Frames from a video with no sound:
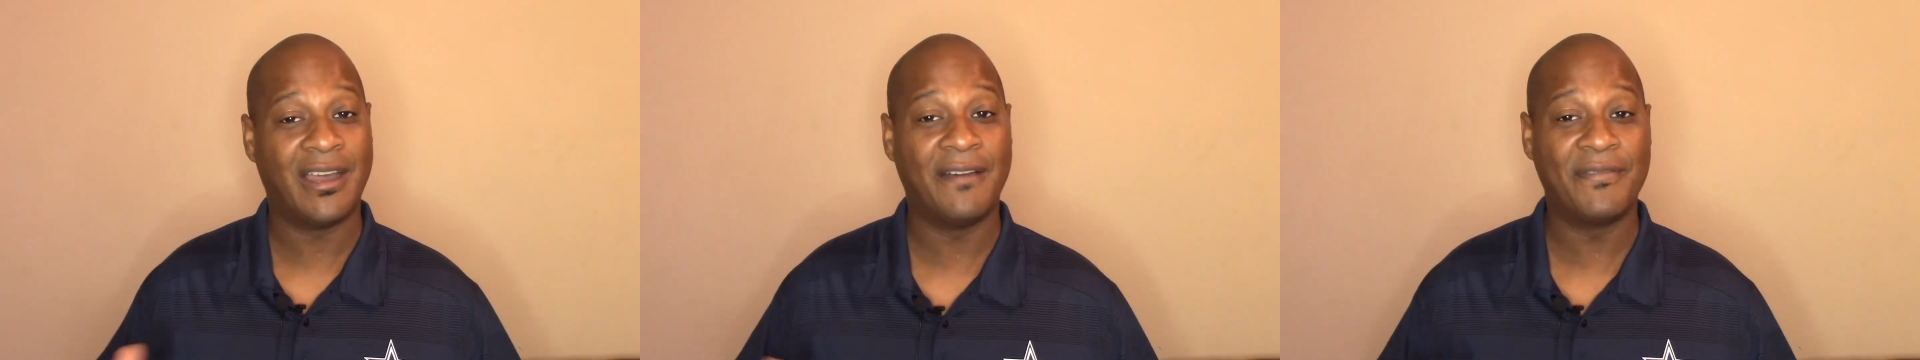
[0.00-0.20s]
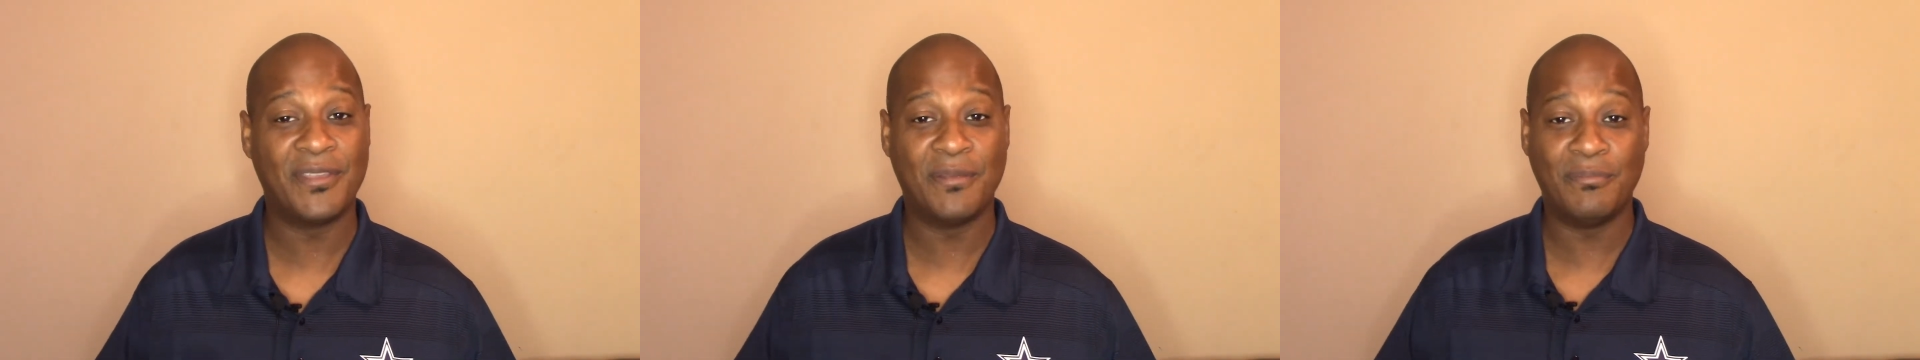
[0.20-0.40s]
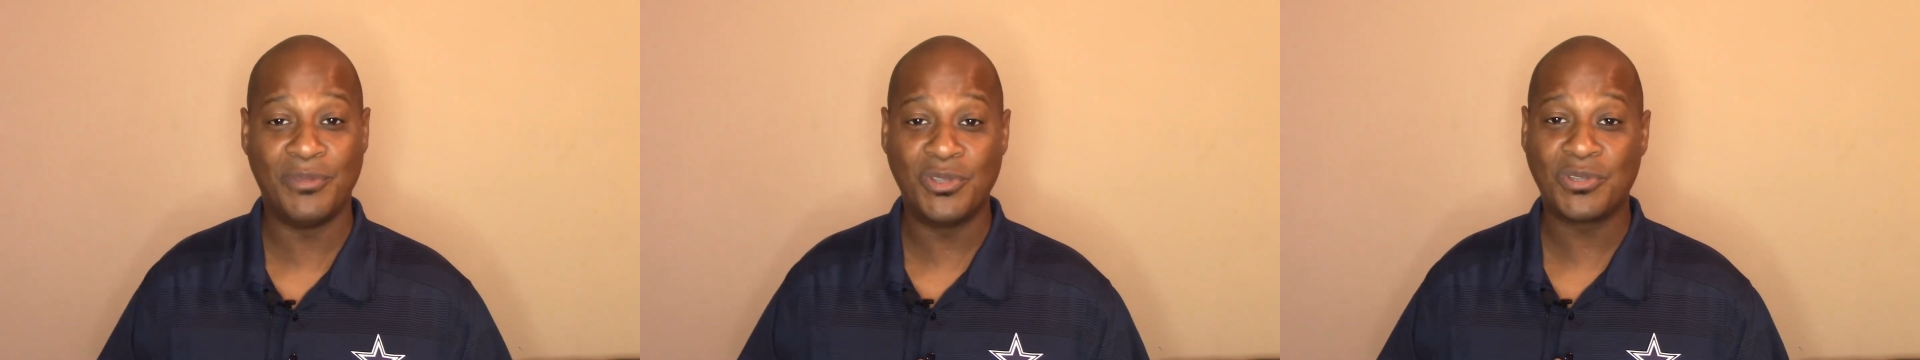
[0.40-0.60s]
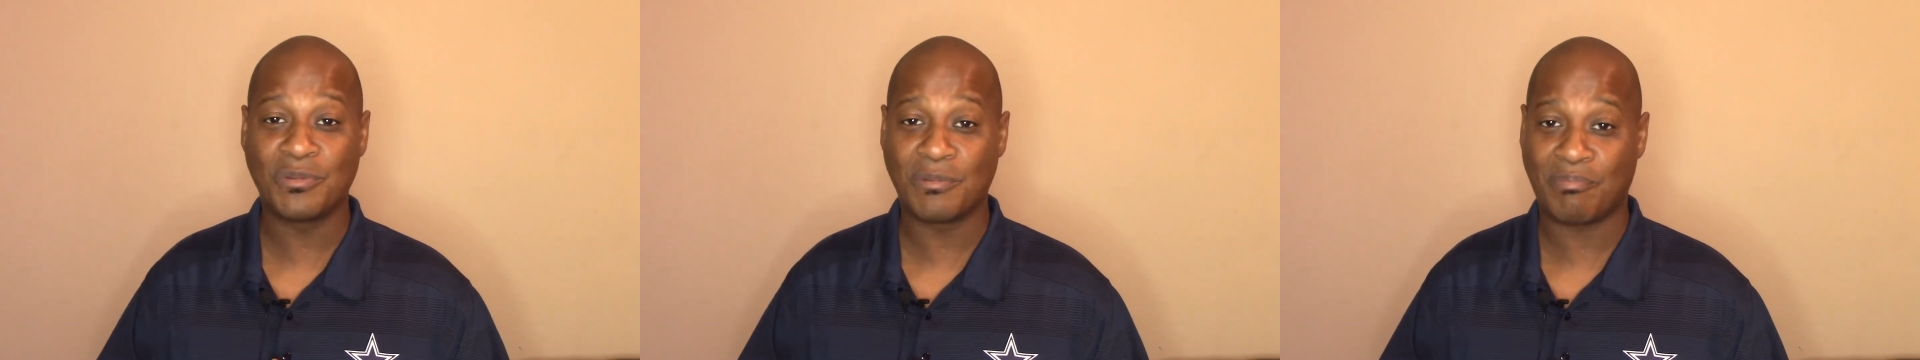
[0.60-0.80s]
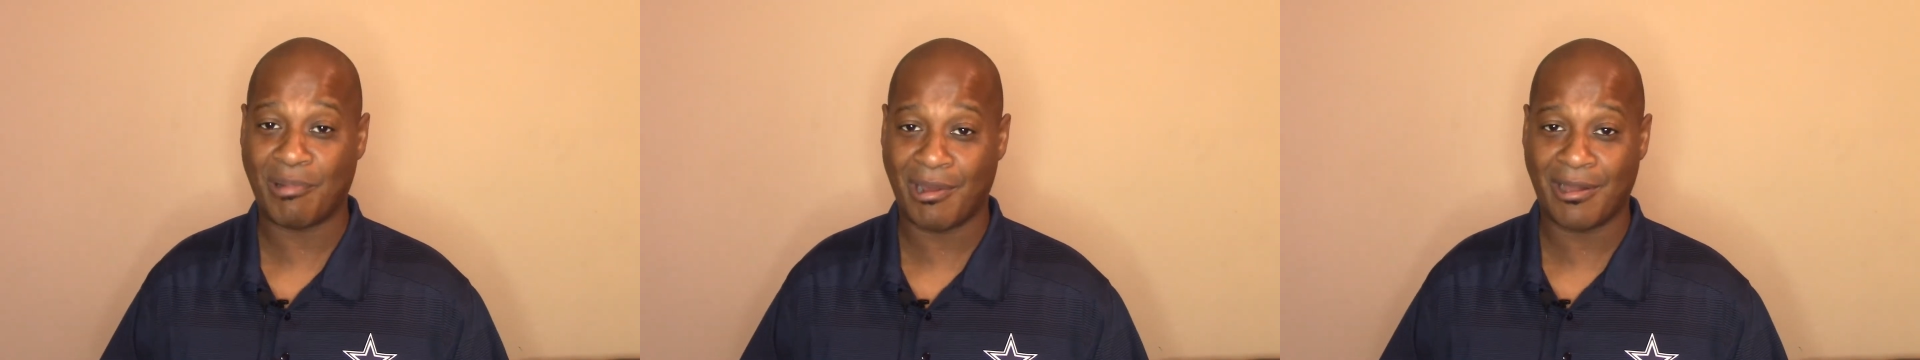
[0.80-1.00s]
of the
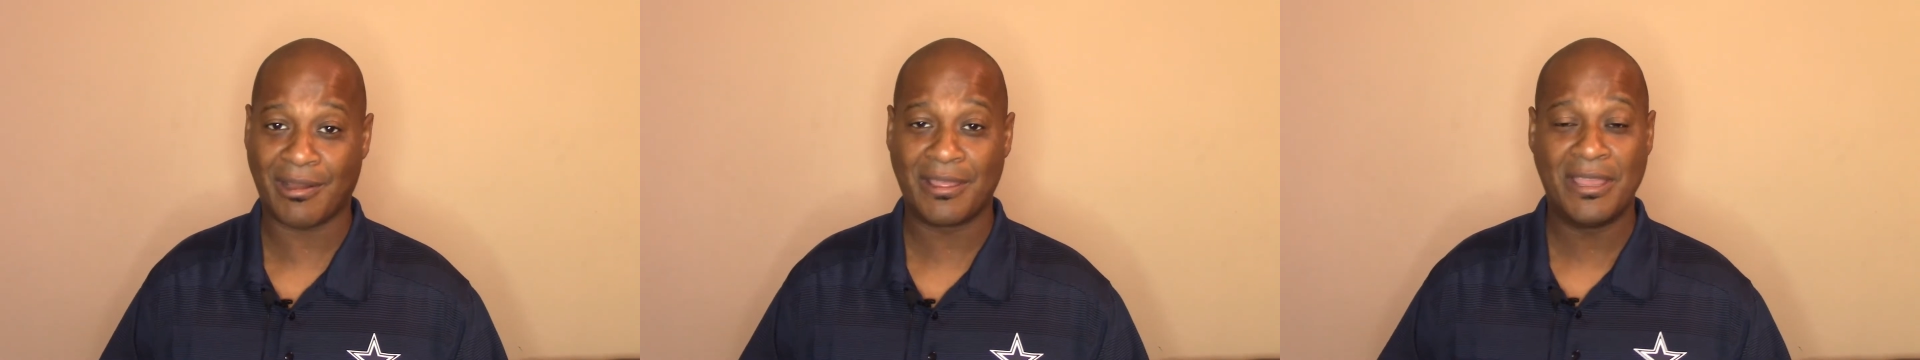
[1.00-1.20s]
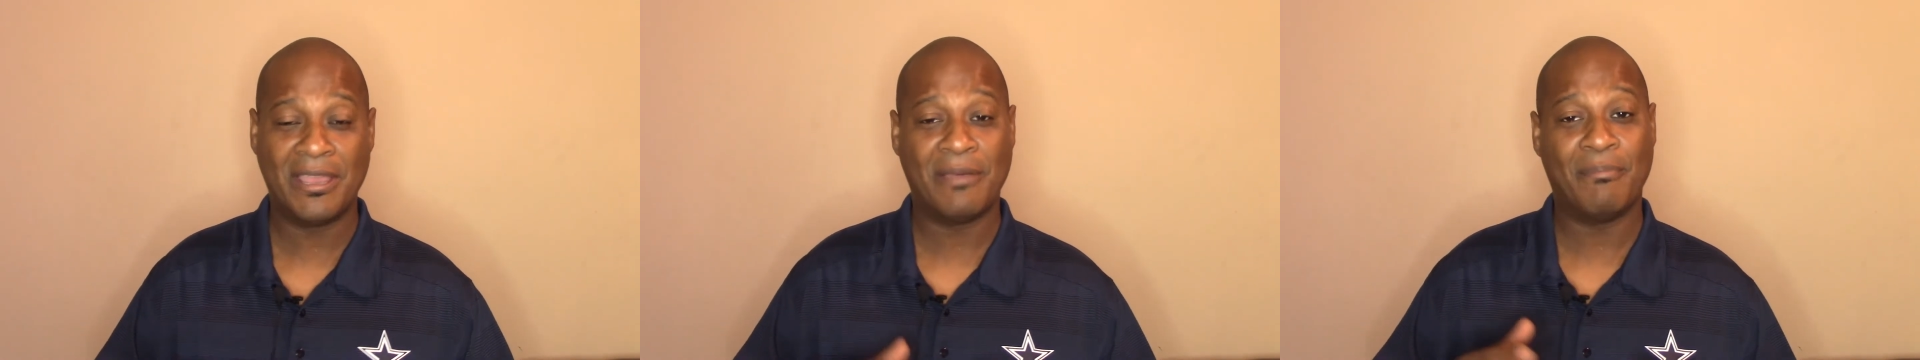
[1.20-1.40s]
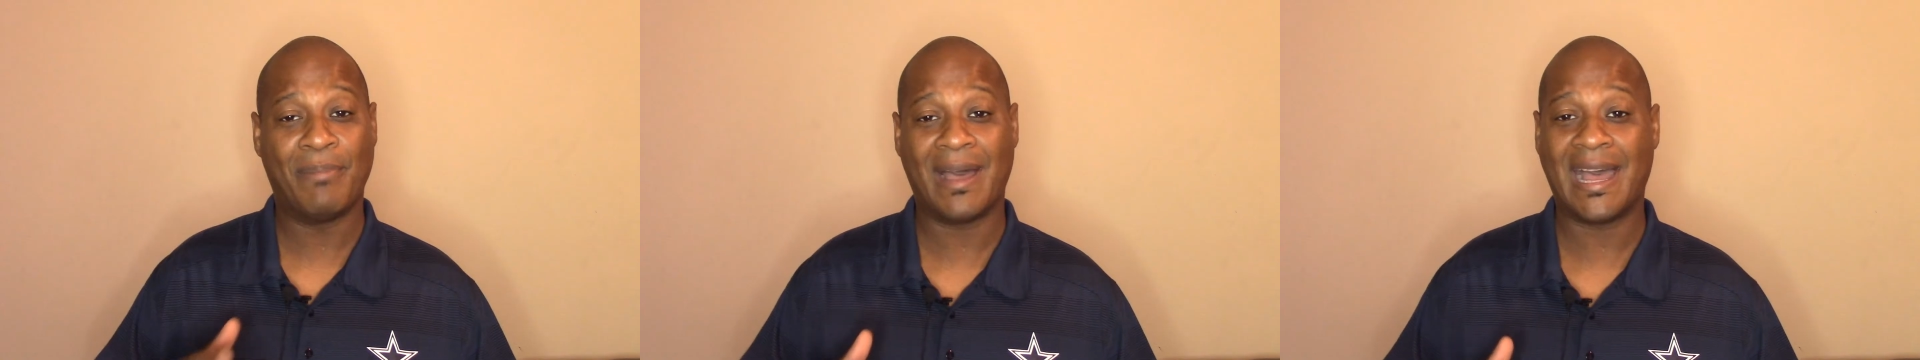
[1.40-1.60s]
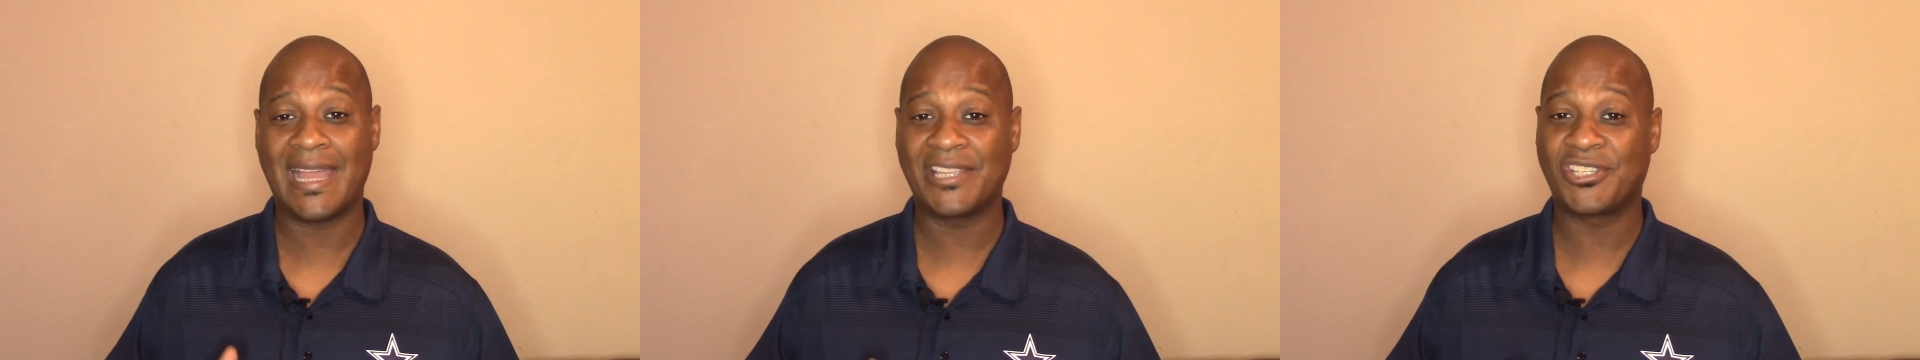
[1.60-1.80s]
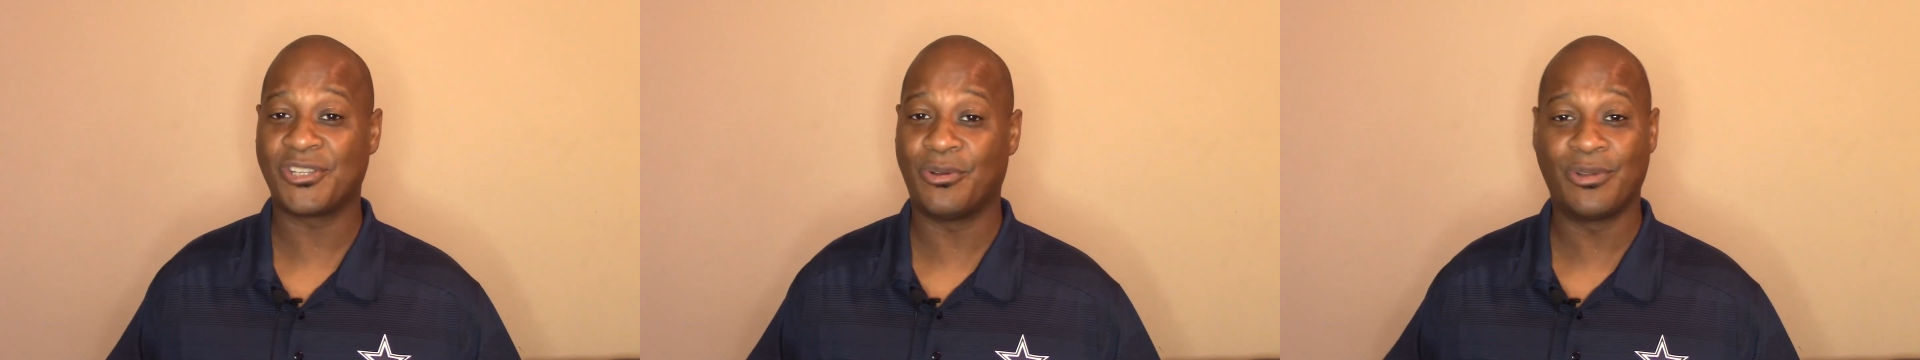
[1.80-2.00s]
amusement park
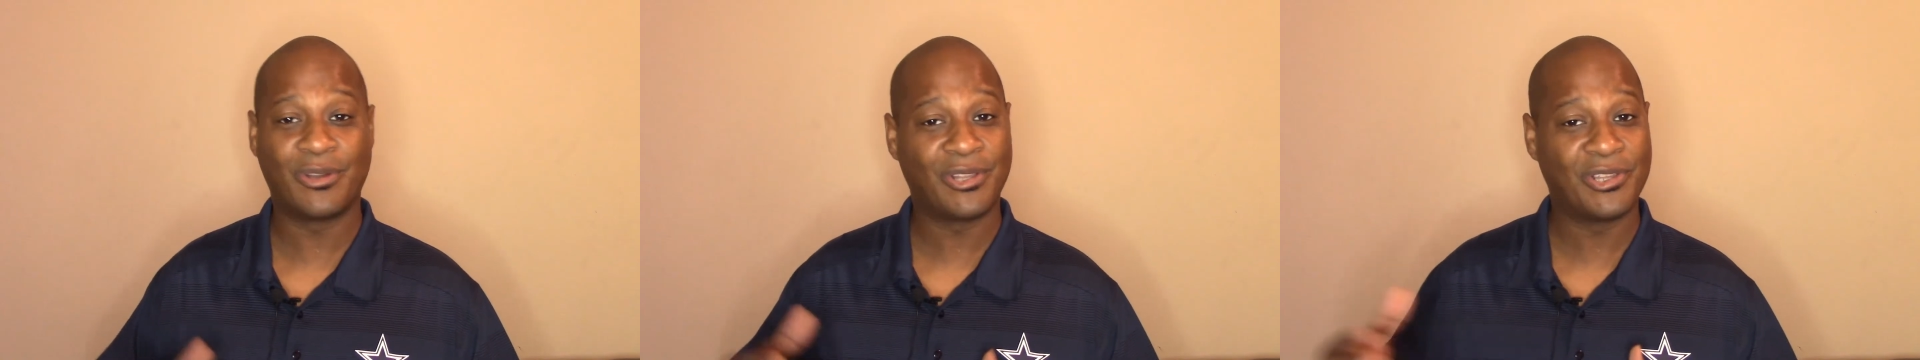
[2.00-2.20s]
by showing